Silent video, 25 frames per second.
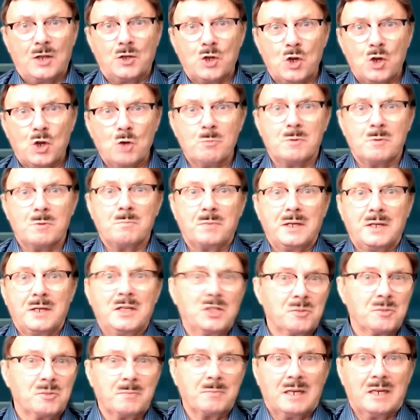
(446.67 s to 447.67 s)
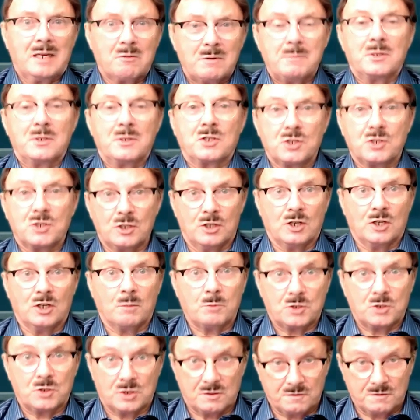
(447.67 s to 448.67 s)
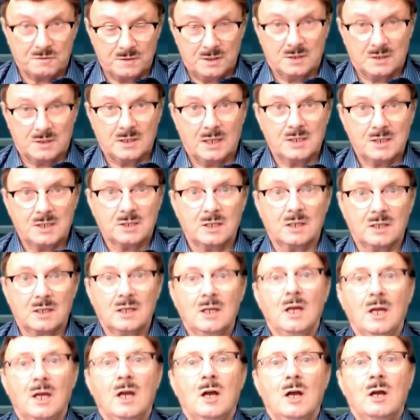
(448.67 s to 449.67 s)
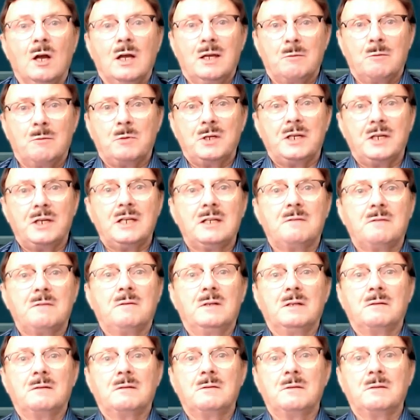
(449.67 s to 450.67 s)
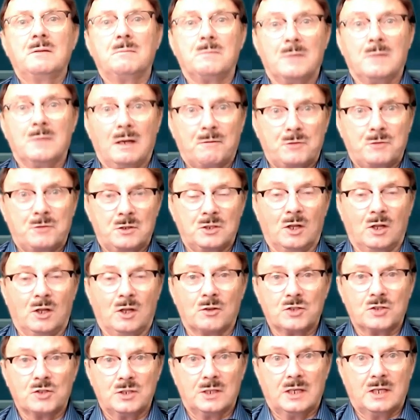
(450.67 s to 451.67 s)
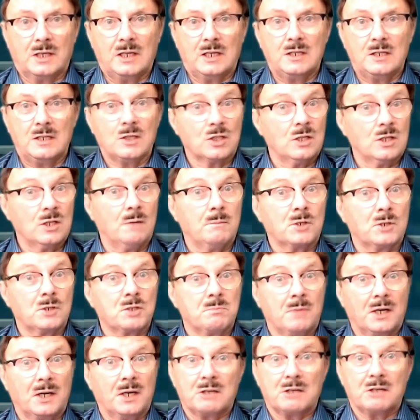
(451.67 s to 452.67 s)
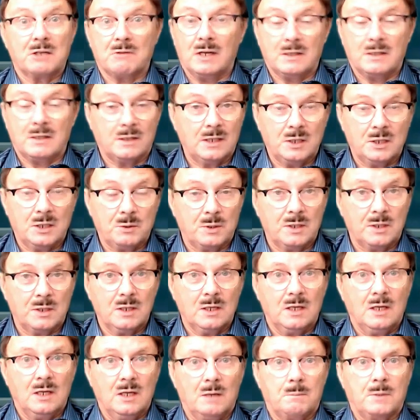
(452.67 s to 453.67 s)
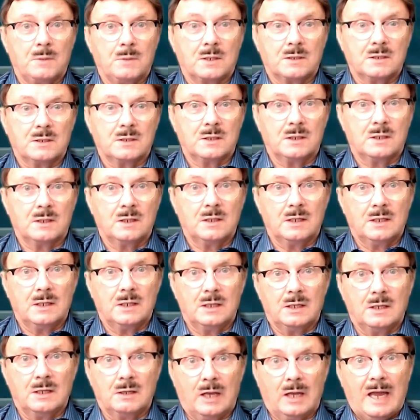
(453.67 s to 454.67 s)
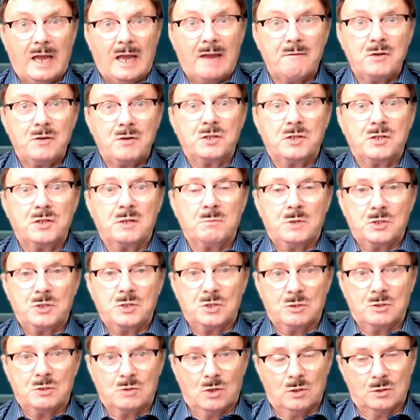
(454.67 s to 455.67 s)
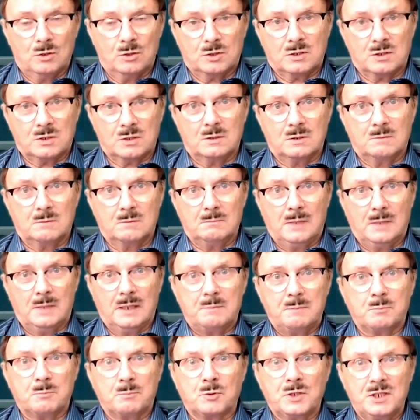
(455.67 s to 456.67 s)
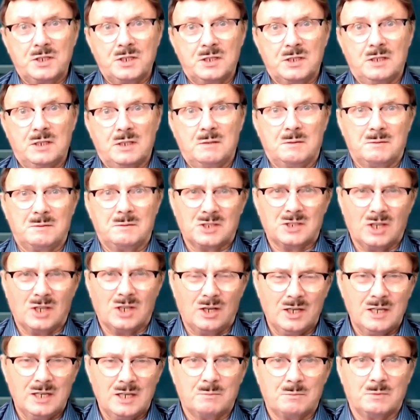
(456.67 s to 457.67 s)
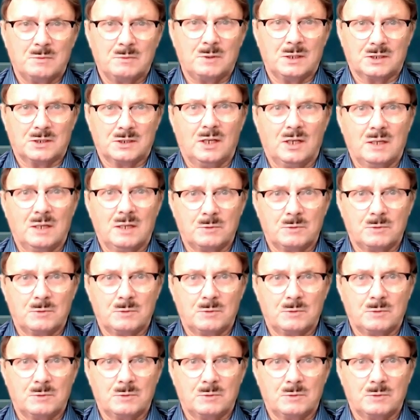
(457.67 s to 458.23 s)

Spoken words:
human beings, men and women turn up, which is fantastic. We need a few dollars in the kitty. There's not much money around anywhere, but everything we do costs money. Printing, time. Well,